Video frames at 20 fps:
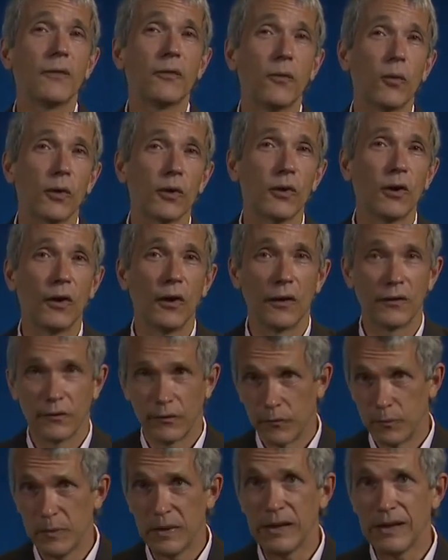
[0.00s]
for cause
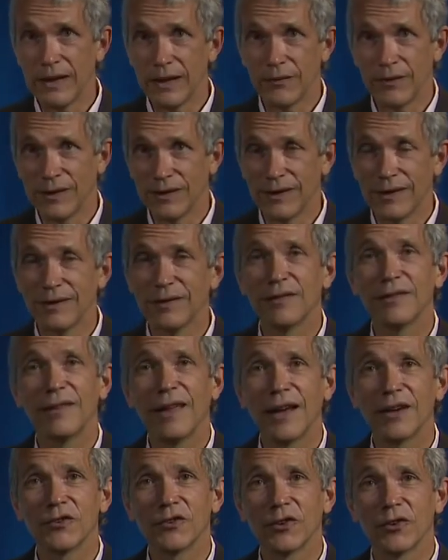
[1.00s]
of me giving these
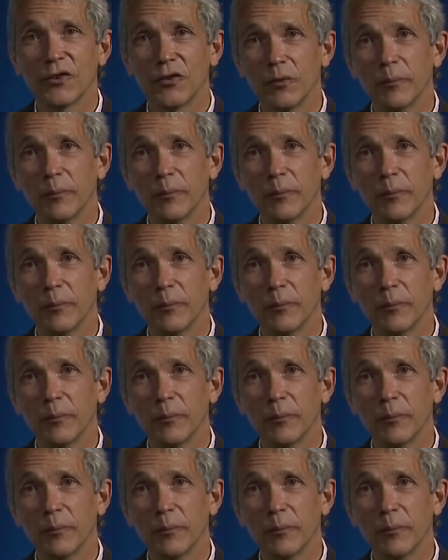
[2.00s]
lectures,